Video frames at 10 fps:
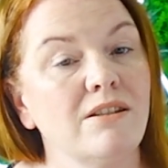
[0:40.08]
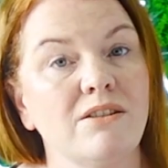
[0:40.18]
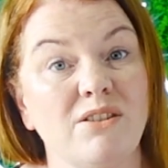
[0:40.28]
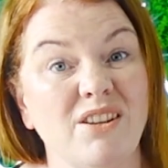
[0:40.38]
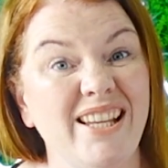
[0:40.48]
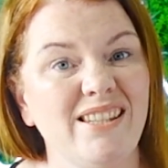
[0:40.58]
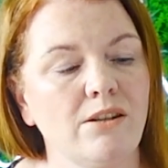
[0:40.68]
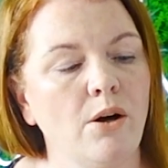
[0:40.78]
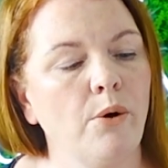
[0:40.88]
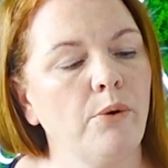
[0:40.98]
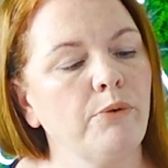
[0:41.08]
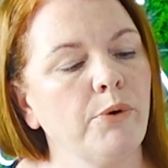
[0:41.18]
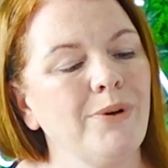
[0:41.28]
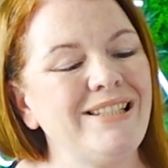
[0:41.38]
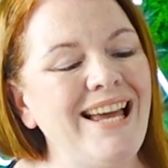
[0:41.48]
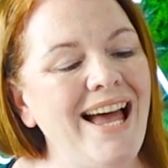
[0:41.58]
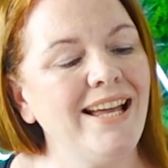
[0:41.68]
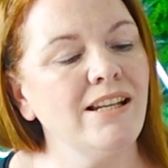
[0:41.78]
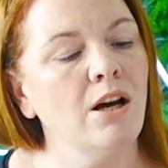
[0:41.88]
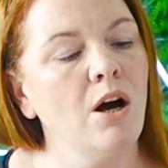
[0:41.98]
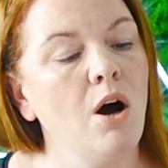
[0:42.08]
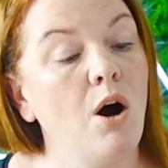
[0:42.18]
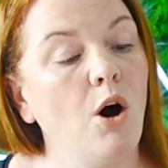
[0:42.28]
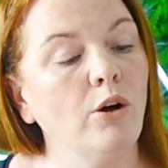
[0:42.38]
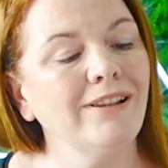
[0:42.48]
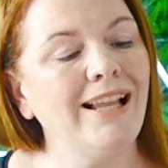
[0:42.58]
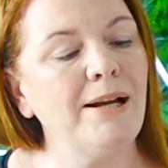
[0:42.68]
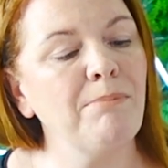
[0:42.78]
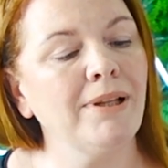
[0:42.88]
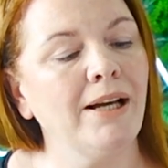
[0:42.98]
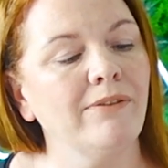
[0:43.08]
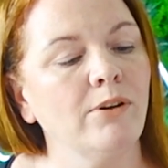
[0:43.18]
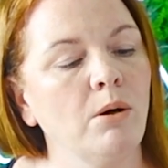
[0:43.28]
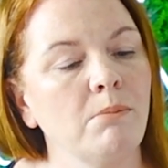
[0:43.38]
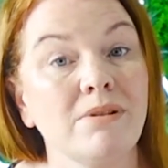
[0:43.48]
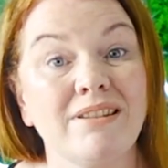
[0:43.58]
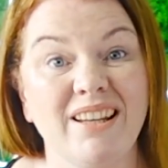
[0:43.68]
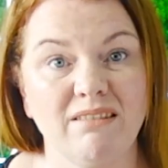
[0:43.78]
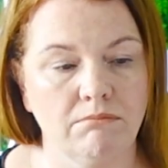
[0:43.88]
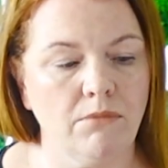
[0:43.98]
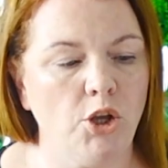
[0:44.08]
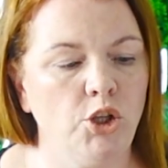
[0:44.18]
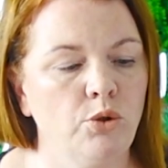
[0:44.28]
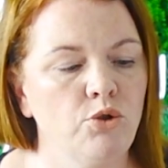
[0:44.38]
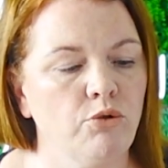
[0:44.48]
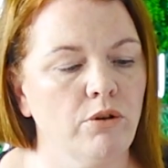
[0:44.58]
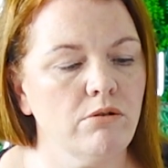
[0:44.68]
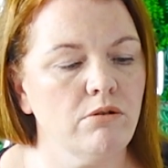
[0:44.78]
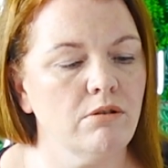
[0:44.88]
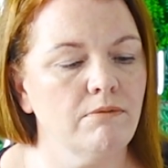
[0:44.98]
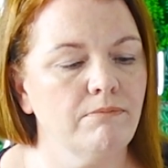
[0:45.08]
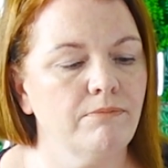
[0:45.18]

So let's go through 10 online platforms that you can trust,